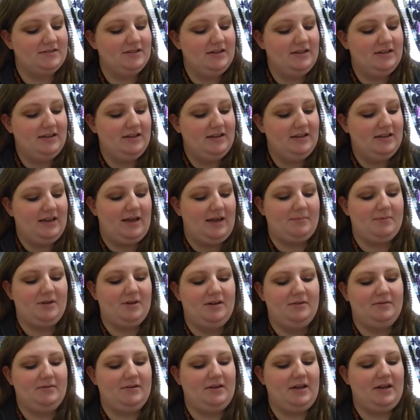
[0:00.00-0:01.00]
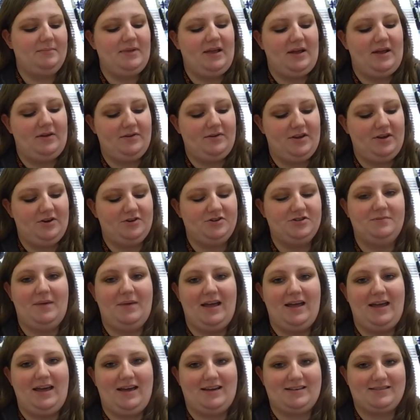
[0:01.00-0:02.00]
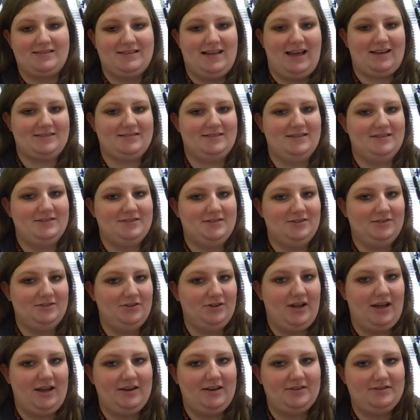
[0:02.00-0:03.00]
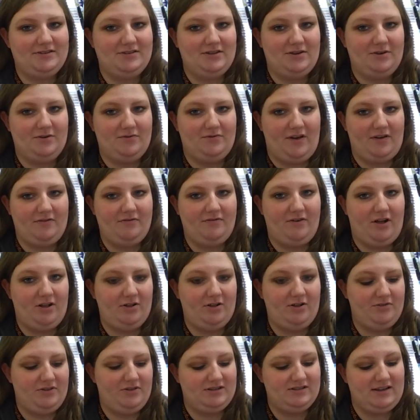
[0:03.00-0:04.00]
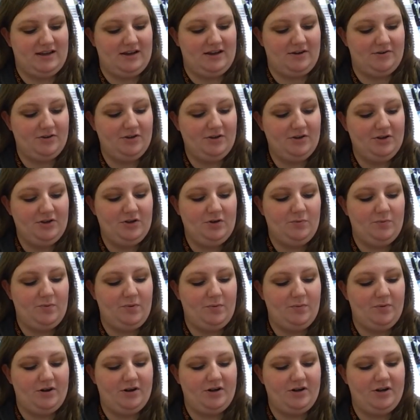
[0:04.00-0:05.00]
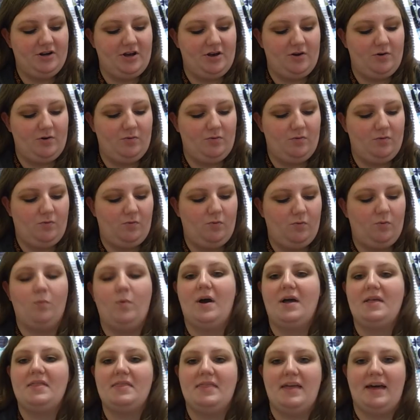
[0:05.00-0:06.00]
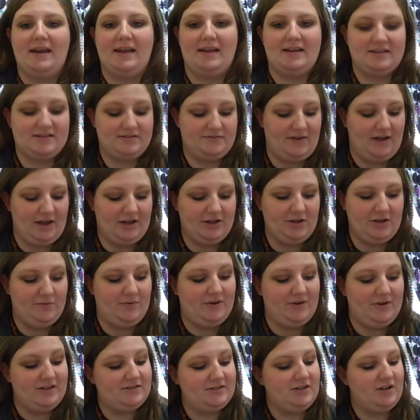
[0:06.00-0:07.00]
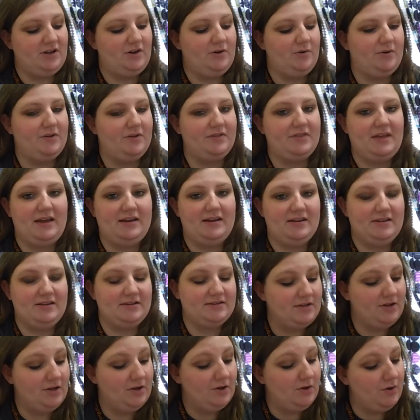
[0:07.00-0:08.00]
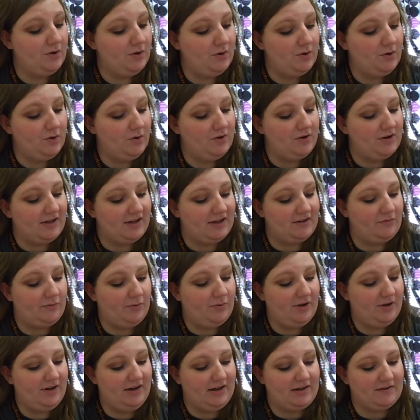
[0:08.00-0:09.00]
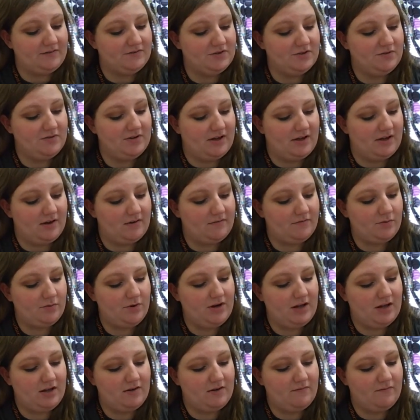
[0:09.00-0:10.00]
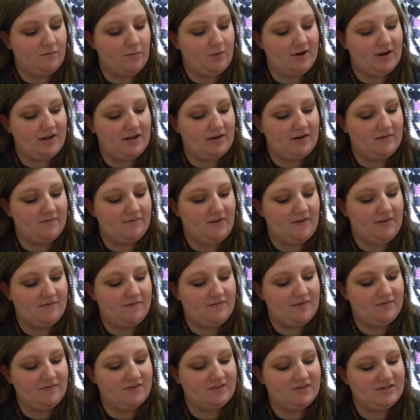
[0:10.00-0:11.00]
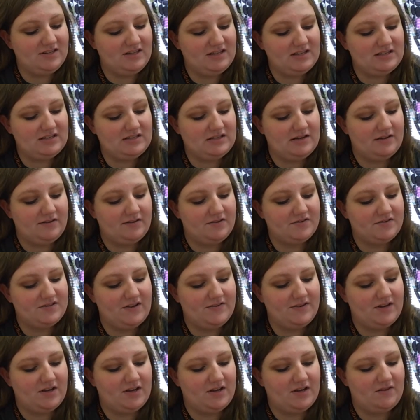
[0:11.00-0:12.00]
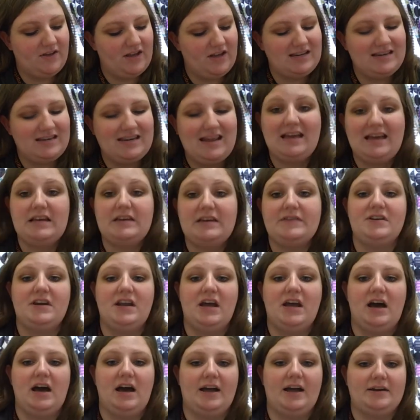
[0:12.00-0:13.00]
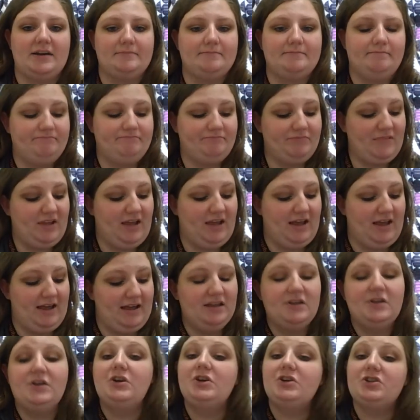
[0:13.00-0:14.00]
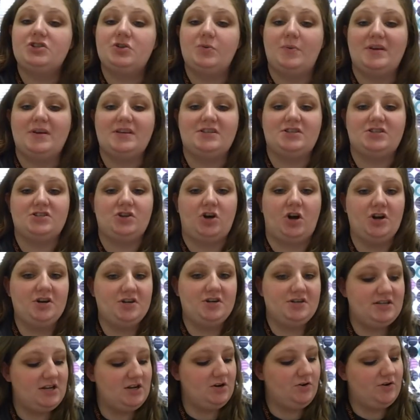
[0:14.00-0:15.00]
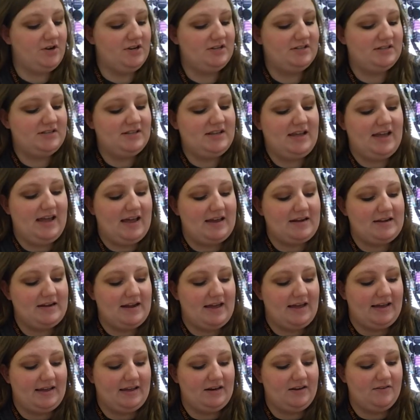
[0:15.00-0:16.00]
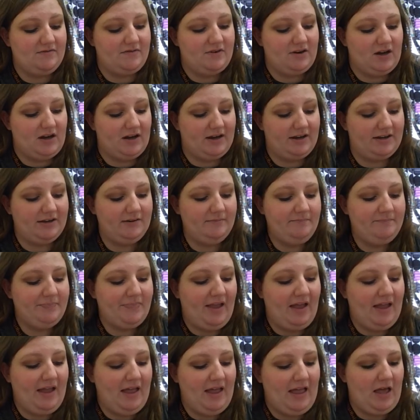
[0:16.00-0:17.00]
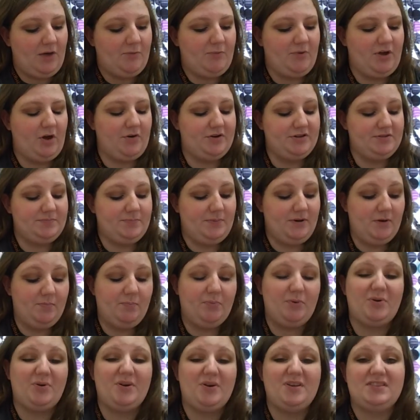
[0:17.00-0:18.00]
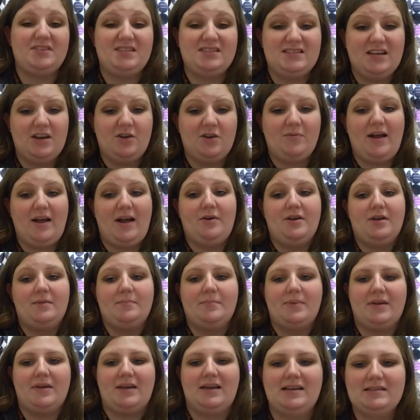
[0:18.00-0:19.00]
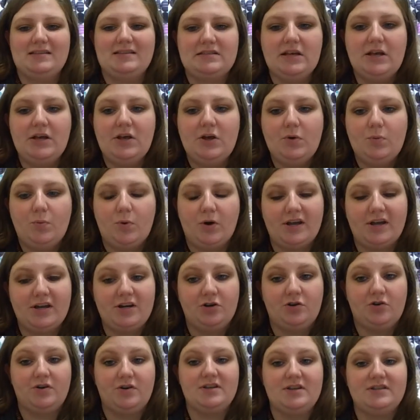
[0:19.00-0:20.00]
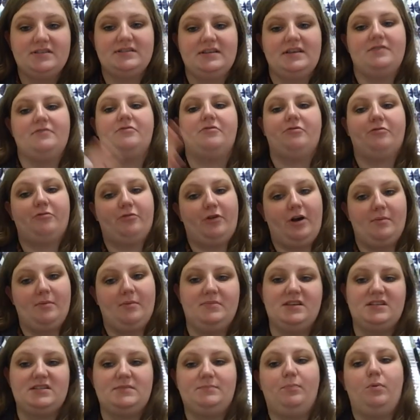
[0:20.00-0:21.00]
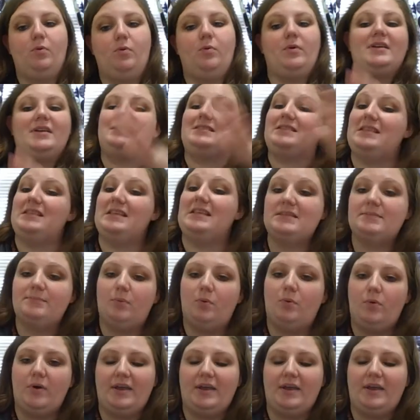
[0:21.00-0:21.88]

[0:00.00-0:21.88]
I'm going to come down here to my x-axis to look at it. So if I follow this down, we want to know what that x value is. So that is -1, -2, -3, -4, -5, -6, -7, -8, -9. Okay? So we start decreasing at -9. And we always put a parenthesis around it because we're increasing from this point to this point.